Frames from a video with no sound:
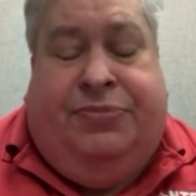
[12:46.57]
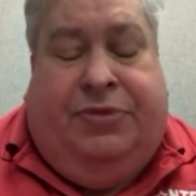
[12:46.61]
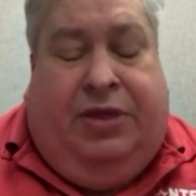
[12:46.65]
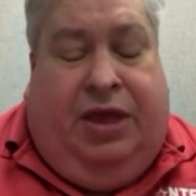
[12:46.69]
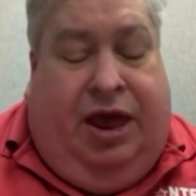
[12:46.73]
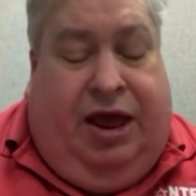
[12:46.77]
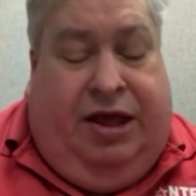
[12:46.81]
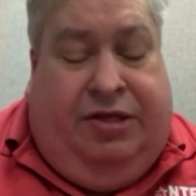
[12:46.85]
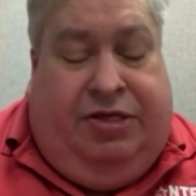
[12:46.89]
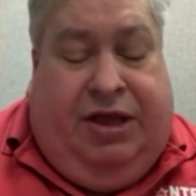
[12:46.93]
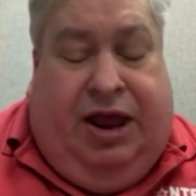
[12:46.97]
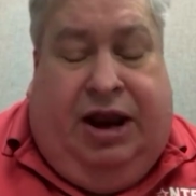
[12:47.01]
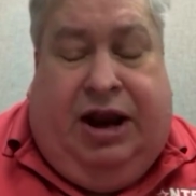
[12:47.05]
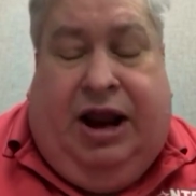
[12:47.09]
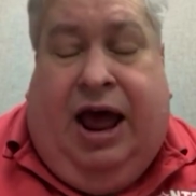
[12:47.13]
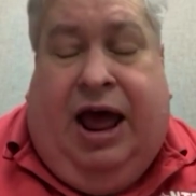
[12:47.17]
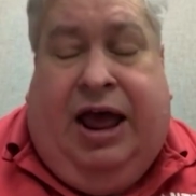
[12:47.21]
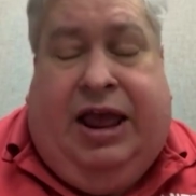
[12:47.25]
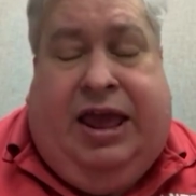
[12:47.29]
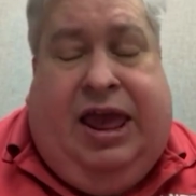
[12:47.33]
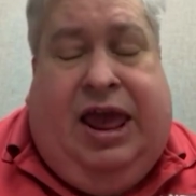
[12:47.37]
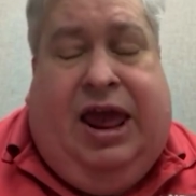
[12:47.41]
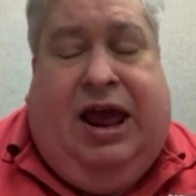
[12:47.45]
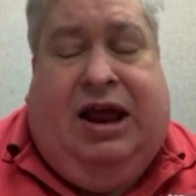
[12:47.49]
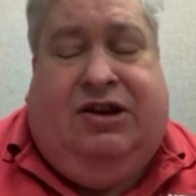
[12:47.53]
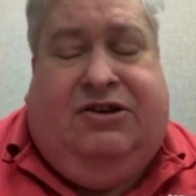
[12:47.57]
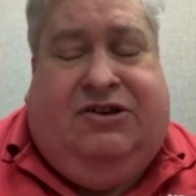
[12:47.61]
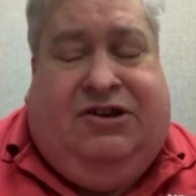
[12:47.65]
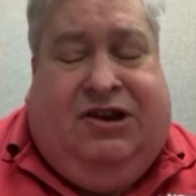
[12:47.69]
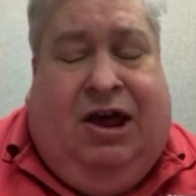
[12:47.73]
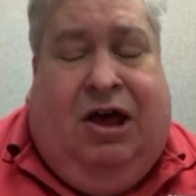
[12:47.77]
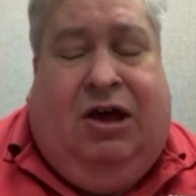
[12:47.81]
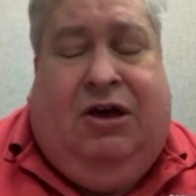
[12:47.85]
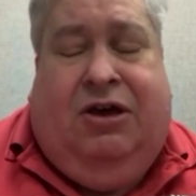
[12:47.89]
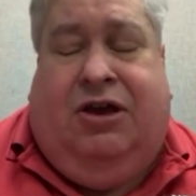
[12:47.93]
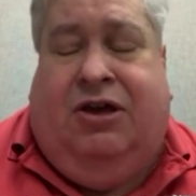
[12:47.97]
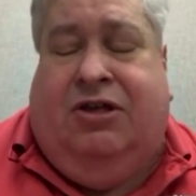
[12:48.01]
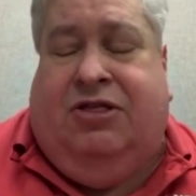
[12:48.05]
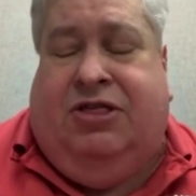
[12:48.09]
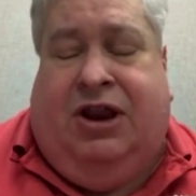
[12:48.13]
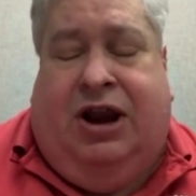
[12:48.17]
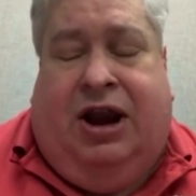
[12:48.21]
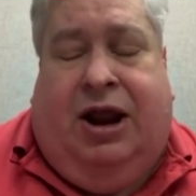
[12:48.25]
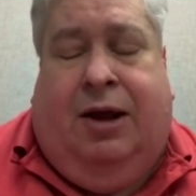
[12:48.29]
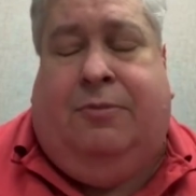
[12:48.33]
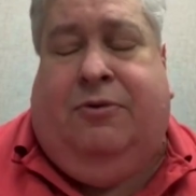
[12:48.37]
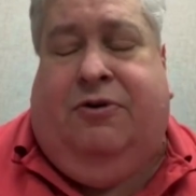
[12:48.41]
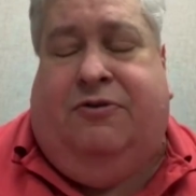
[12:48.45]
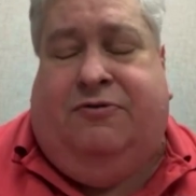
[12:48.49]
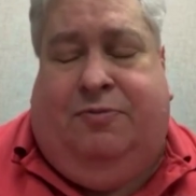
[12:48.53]
And then I can't tell you the
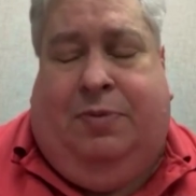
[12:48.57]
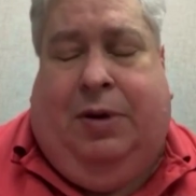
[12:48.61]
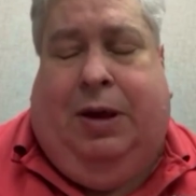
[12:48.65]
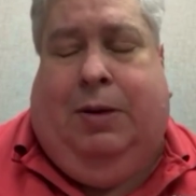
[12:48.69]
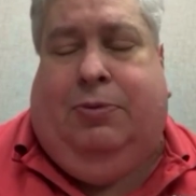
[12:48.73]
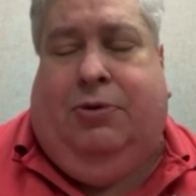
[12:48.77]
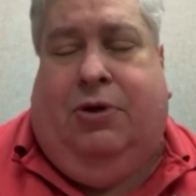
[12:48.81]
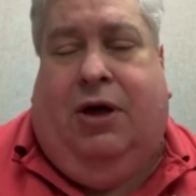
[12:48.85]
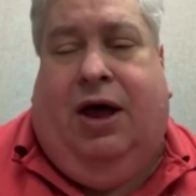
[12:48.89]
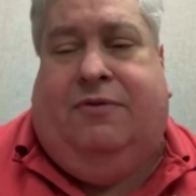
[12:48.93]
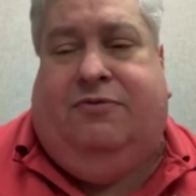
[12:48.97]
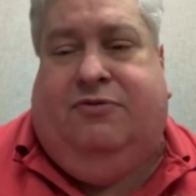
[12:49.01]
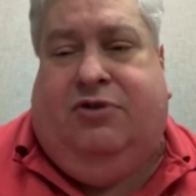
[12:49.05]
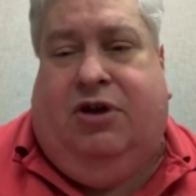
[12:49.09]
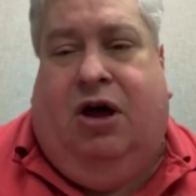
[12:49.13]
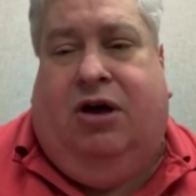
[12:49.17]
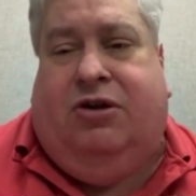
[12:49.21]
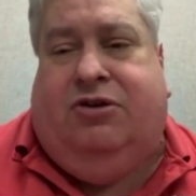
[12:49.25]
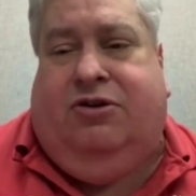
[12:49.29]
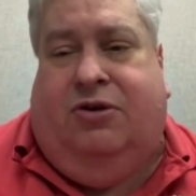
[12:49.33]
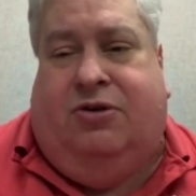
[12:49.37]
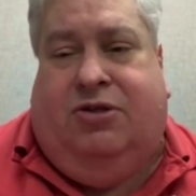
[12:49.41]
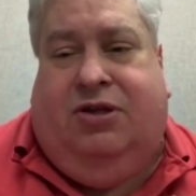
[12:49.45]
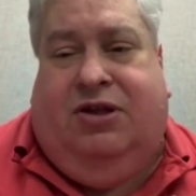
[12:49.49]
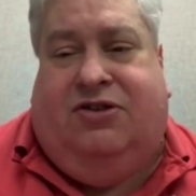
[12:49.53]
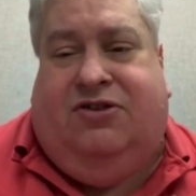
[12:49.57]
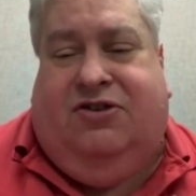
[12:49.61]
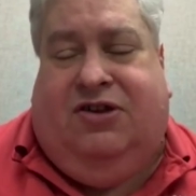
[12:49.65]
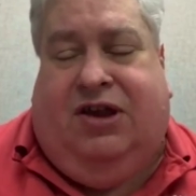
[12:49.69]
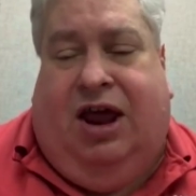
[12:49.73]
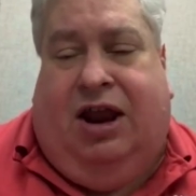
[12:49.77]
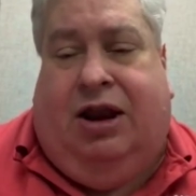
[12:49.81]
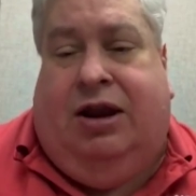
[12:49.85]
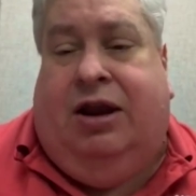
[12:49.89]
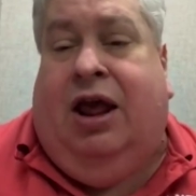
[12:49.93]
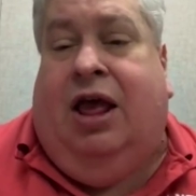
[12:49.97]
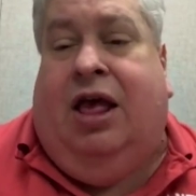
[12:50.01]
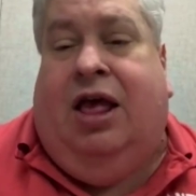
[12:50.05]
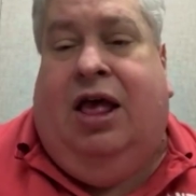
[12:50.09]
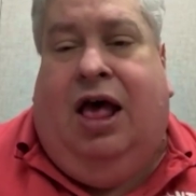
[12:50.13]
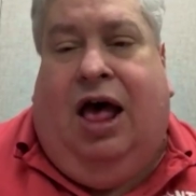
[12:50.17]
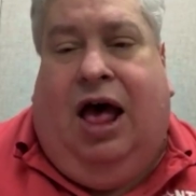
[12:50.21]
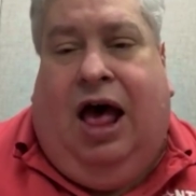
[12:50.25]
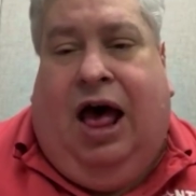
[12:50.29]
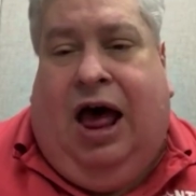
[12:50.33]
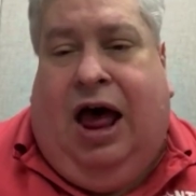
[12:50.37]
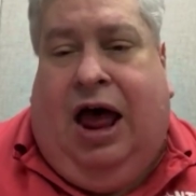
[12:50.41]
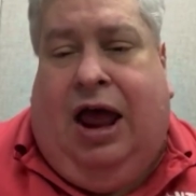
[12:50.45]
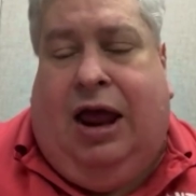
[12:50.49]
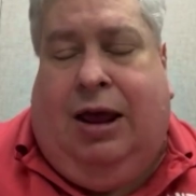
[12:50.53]
number of people I've talked to that said,
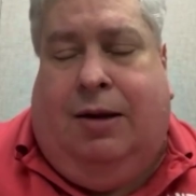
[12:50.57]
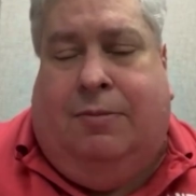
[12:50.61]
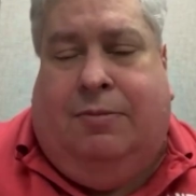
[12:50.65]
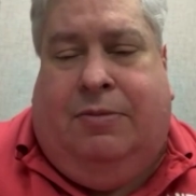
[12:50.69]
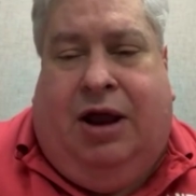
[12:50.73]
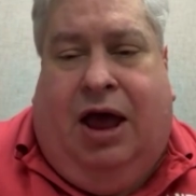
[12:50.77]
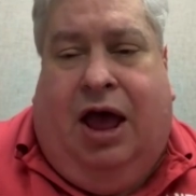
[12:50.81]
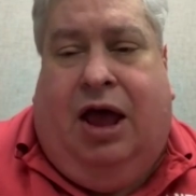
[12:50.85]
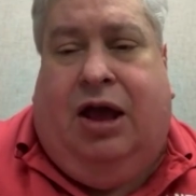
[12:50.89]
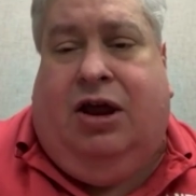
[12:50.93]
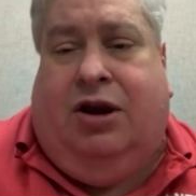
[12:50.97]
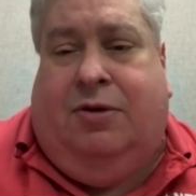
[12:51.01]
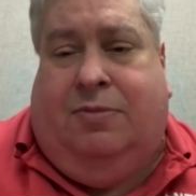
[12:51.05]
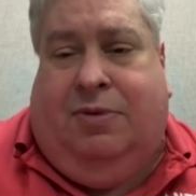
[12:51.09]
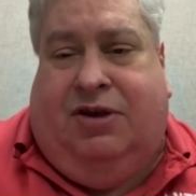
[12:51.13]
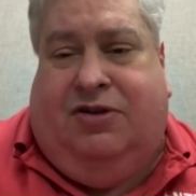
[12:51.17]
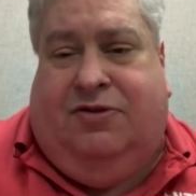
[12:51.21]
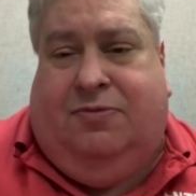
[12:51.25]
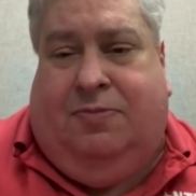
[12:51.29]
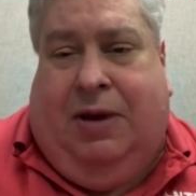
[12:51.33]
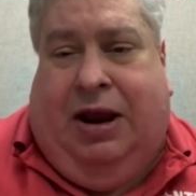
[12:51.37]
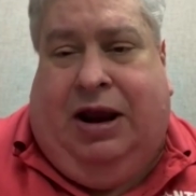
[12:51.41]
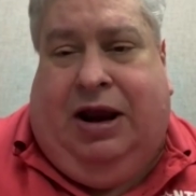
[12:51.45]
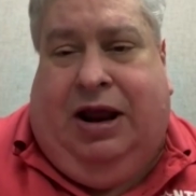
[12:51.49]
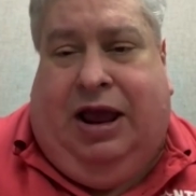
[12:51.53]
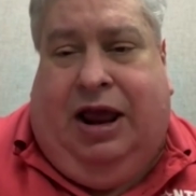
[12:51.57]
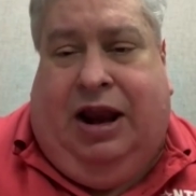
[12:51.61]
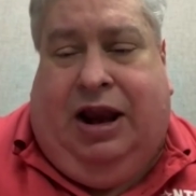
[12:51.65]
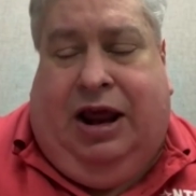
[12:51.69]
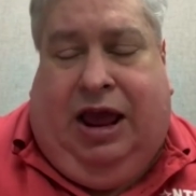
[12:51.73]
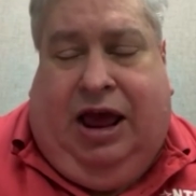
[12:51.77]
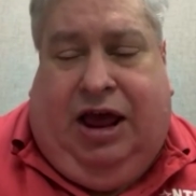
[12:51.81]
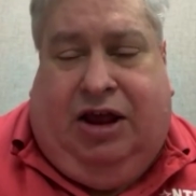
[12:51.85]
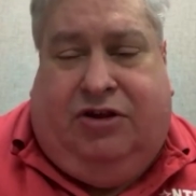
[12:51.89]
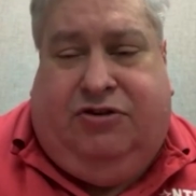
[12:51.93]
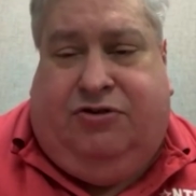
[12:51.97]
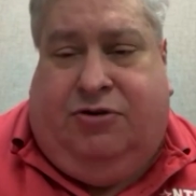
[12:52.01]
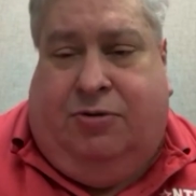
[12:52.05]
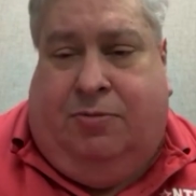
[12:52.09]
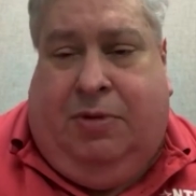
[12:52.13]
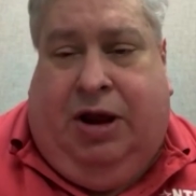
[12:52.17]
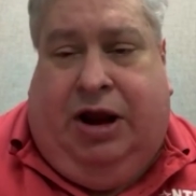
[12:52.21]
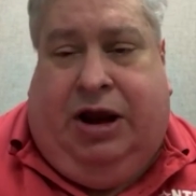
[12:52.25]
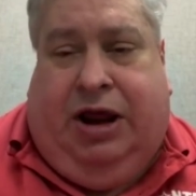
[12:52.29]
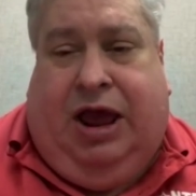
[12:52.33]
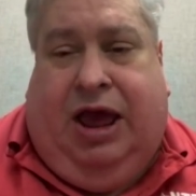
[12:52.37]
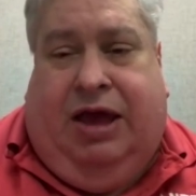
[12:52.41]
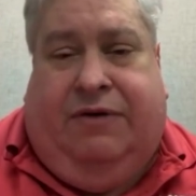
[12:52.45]
I am not going to be spending any extra money.